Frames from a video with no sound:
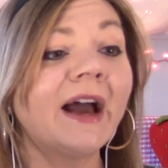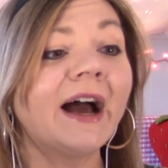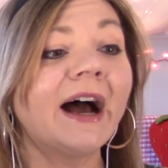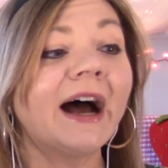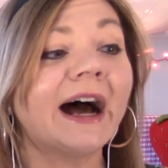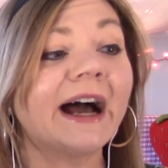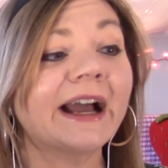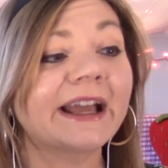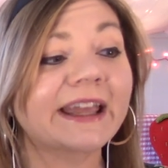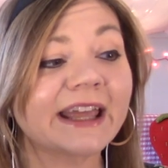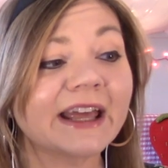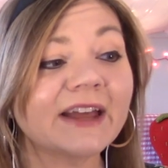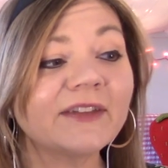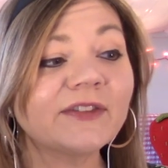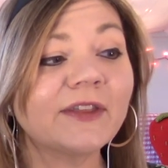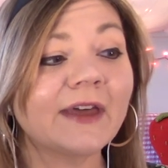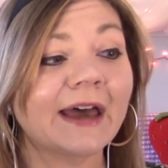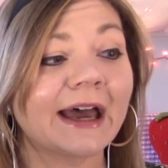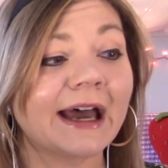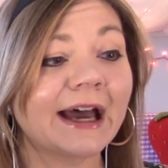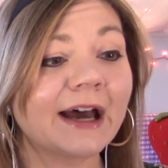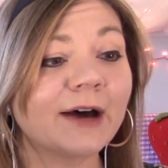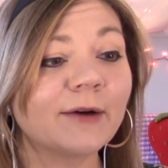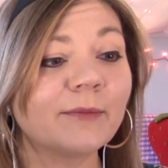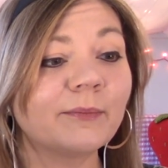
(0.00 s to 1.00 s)
I get
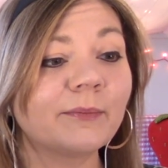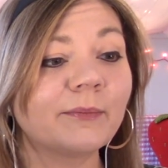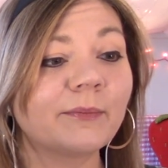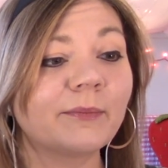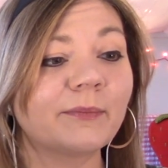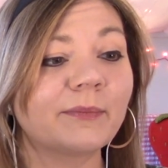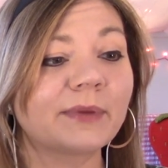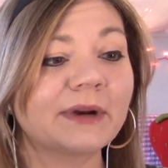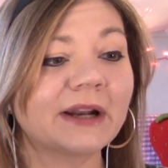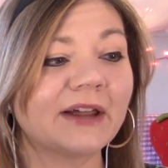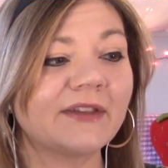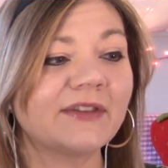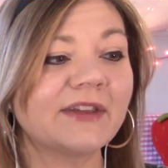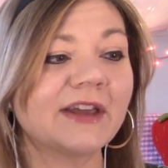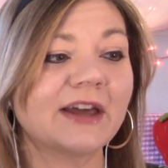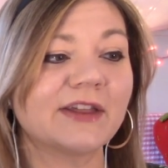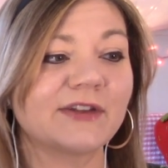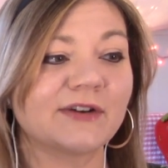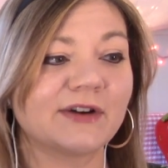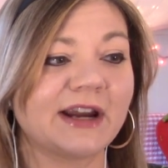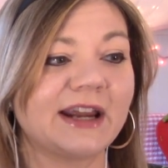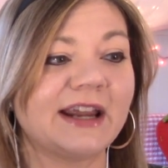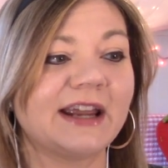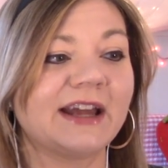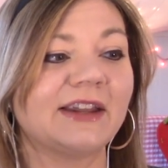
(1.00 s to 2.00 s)
that, but on the
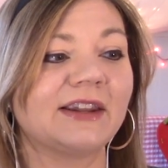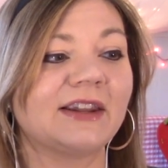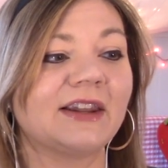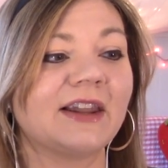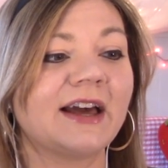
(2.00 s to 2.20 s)
other hand,